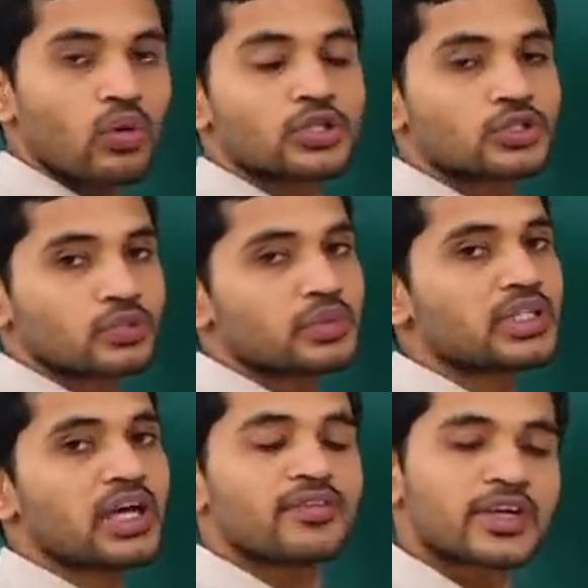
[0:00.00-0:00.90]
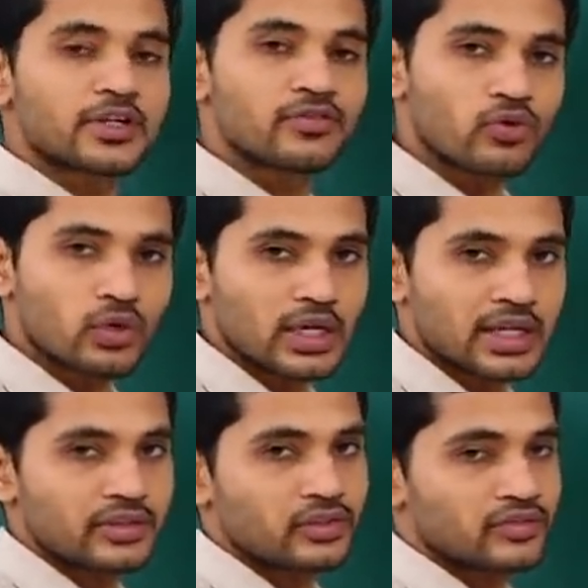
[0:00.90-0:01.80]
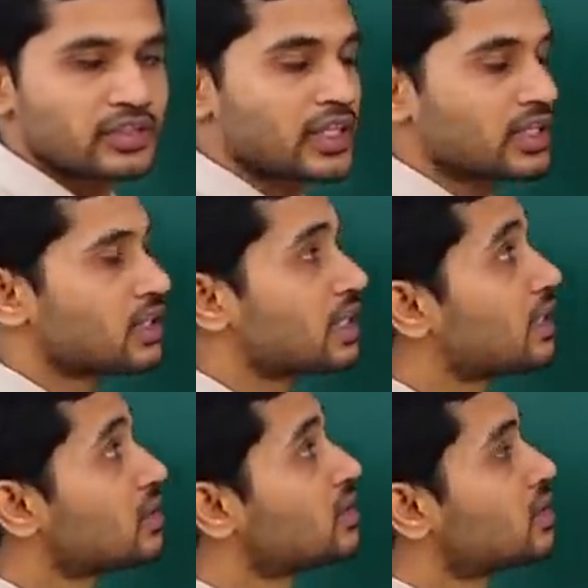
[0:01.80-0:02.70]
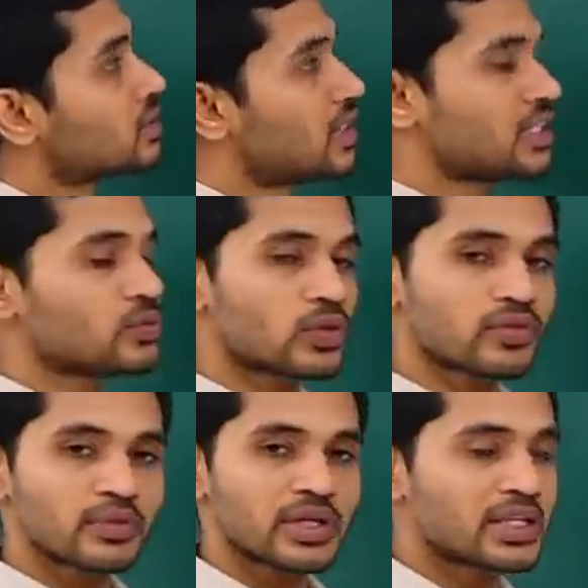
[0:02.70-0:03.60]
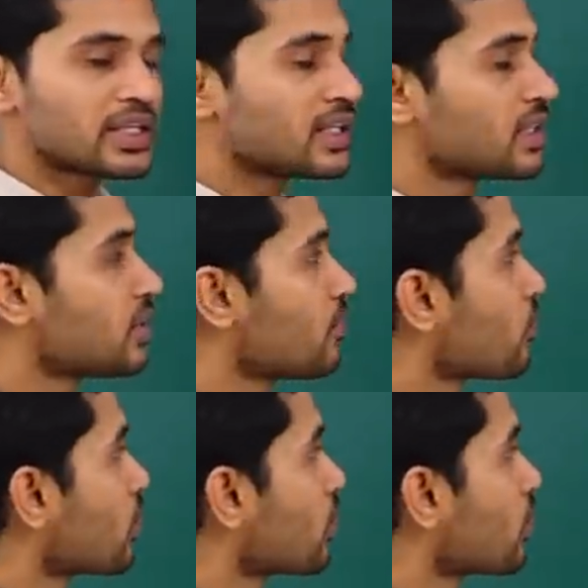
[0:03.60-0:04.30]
what should be the effective focal length of that clear. So, that is what we will be learning here.